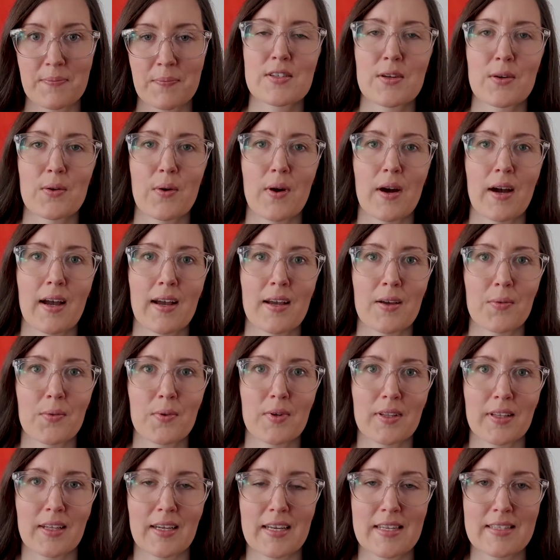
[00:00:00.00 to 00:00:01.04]
So I
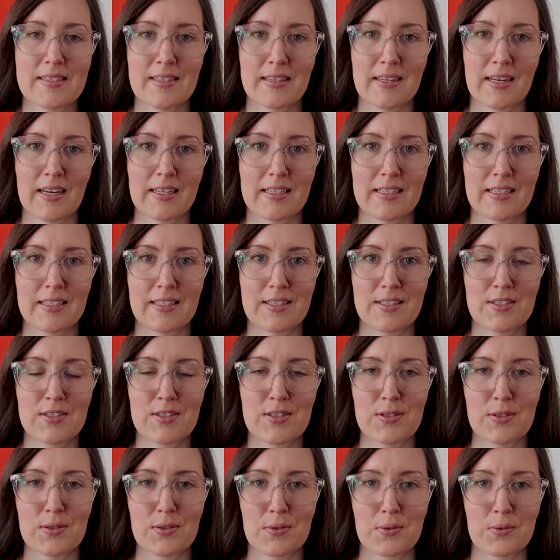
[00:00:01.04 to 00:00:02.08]
realized that I needed
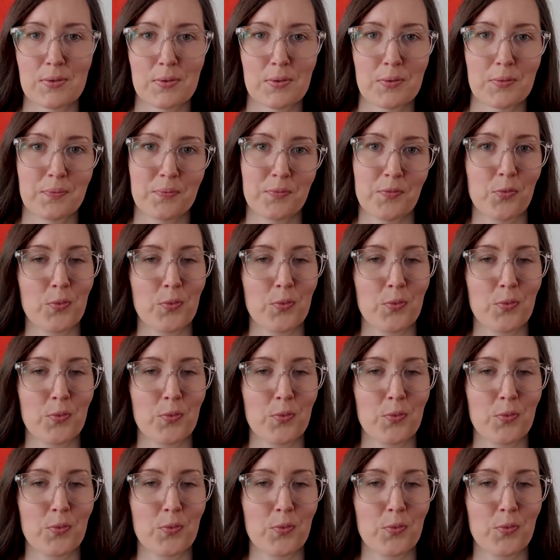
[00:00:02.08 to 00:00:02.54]
to